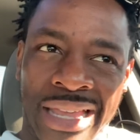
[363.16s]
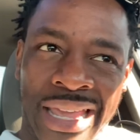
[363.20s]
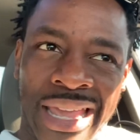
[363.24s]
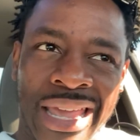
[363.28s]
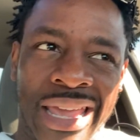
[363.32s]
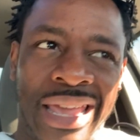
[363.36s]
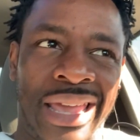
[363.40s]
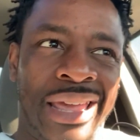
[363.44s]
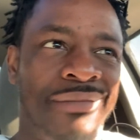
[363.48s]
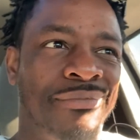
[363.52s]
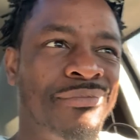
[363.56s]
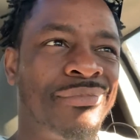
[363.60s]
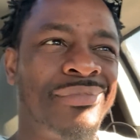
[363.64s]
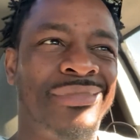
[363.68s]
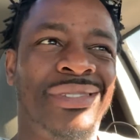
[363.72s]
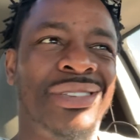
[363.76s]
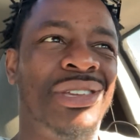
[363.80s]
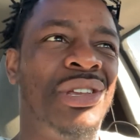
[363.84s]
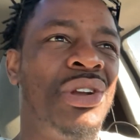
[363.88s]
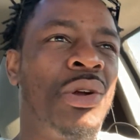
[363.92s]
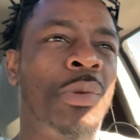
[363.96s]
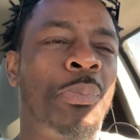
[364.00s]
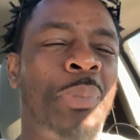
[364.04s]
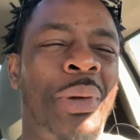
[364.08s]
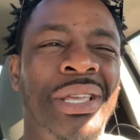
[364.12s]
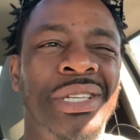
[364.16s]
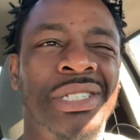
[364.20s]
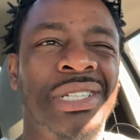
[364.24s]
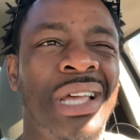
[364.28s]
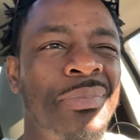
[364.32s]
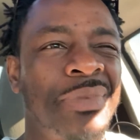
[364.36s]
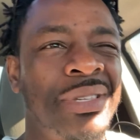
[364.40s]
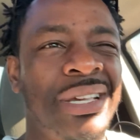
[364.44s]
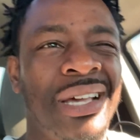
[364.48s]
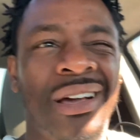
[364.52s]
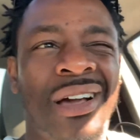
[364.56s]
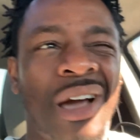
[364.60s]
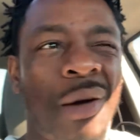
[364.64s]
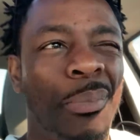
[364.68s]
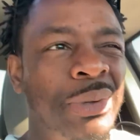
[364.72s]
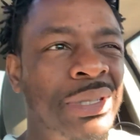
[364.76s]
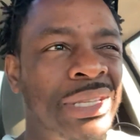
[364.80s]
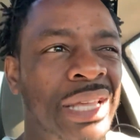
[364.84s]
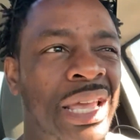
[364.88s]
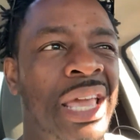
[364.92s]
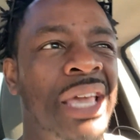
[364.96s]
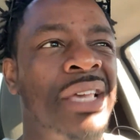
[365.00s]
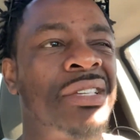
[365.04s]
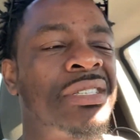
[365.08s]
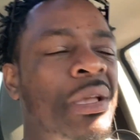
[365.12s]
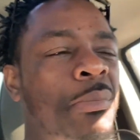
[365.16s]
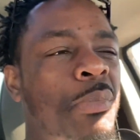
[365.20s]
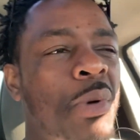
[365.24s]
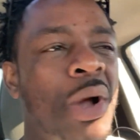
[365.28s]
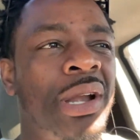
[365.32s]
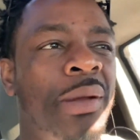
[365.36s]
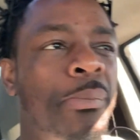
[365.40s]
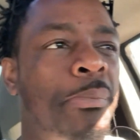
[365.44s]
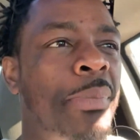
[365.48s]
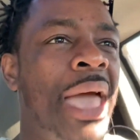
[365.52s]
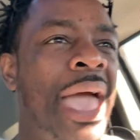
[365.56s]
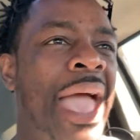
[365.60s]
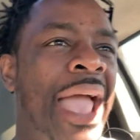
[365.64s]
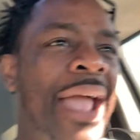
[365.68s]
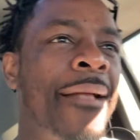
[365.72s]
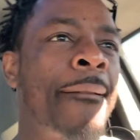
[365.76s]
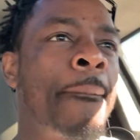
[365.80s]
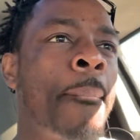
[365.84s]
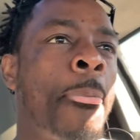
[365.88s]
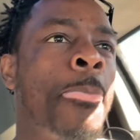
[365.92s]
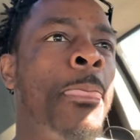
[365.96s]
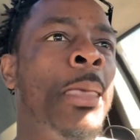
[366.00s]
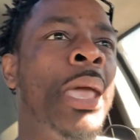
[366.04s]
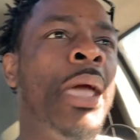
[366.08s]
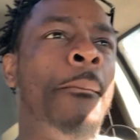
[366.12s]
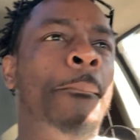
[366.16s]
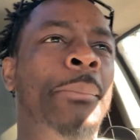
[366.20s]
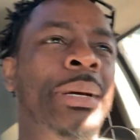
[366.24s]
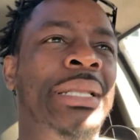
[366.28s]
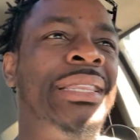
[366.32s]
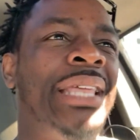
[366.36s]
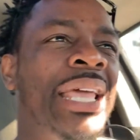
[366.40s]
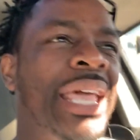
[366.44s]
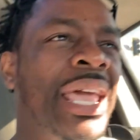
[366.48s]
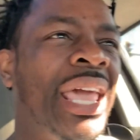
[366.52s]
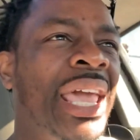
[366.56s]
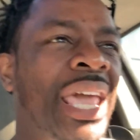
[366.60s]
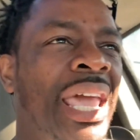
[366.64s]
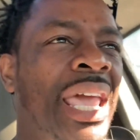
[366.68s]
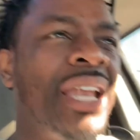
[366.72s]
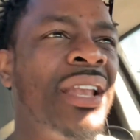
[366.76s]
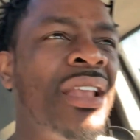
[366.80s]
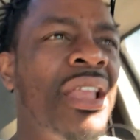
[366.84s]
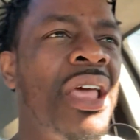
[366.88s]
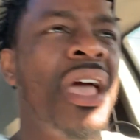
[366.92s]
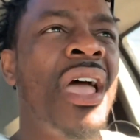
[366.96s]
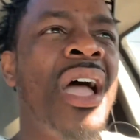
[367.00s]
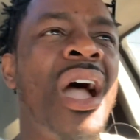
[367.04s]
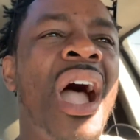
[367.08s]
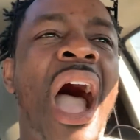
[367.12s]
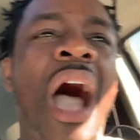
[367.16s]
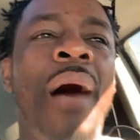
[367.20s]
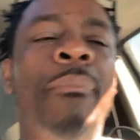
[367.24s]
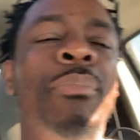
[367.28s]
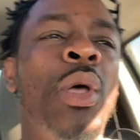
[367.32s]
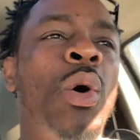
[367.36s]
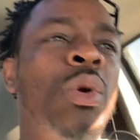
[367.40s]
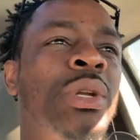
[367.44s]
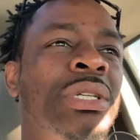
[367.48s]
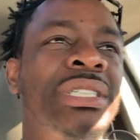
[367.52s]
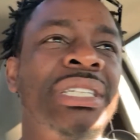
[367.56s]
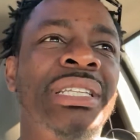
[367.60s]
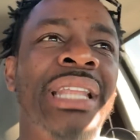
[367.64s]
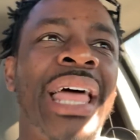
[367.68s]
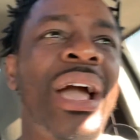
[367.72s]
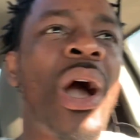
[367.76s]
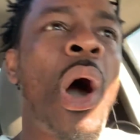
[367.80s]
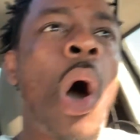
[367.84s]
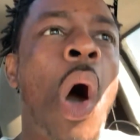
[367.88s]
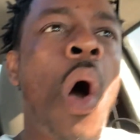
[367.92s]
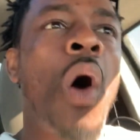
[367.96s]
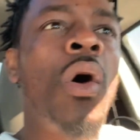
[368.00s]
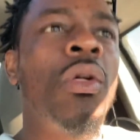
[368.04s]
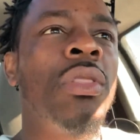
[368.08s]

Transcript: And, you know, the paint shop took a couple days. They brought it back. But then I'm noticing like all